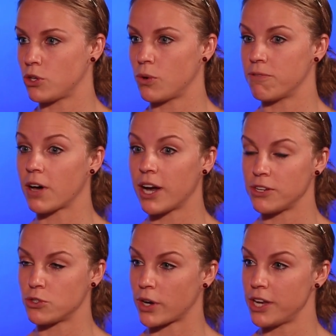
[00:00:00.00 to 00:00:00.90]
So if
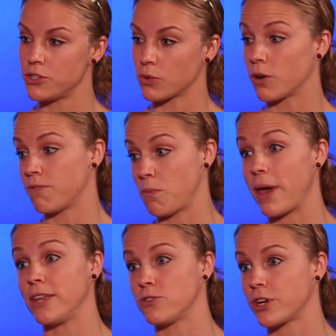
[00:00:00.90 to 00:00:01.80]
I stretch or if a
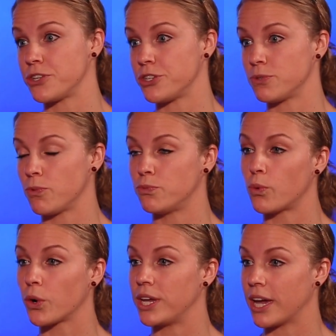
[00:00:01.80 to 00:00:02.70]
man stretches
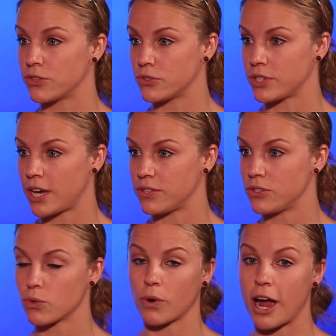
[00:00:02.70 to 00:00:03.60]
before he
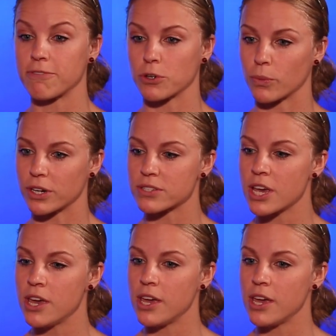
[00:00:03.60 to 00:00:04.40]
exercises or afterwards,